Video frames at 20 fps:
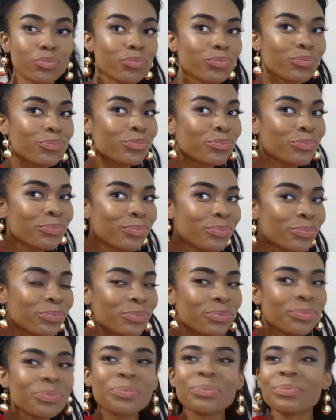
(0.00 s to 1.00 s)

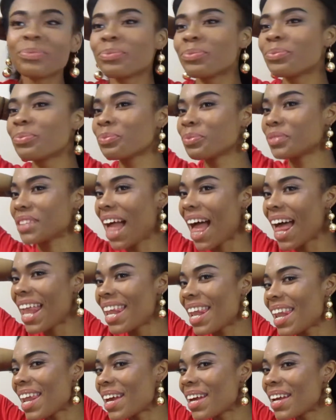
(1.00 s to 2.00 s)
I
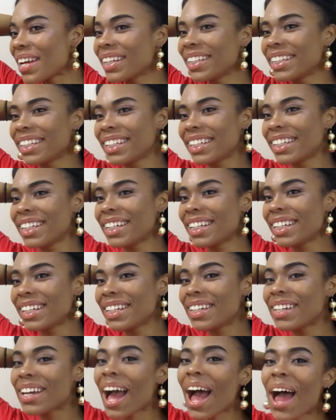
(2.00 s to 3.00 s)
like
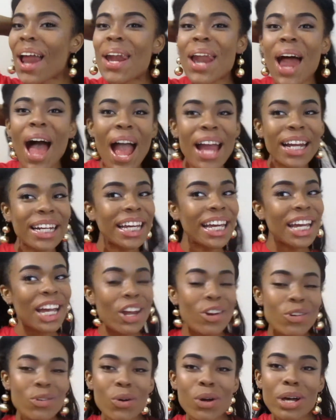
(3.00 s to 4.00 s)
these. You
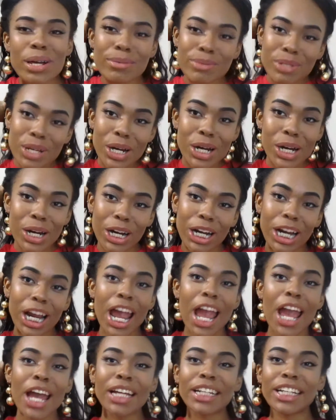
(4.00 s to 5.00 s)
know what I'm saying?
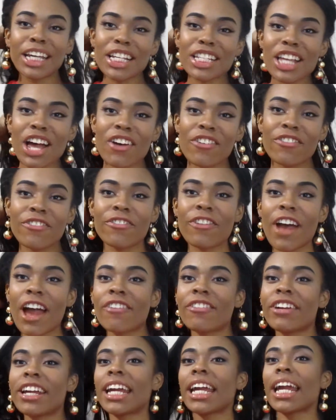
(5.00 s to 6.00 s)
These are
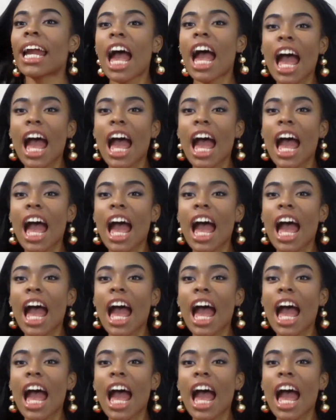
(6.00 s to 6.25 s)
very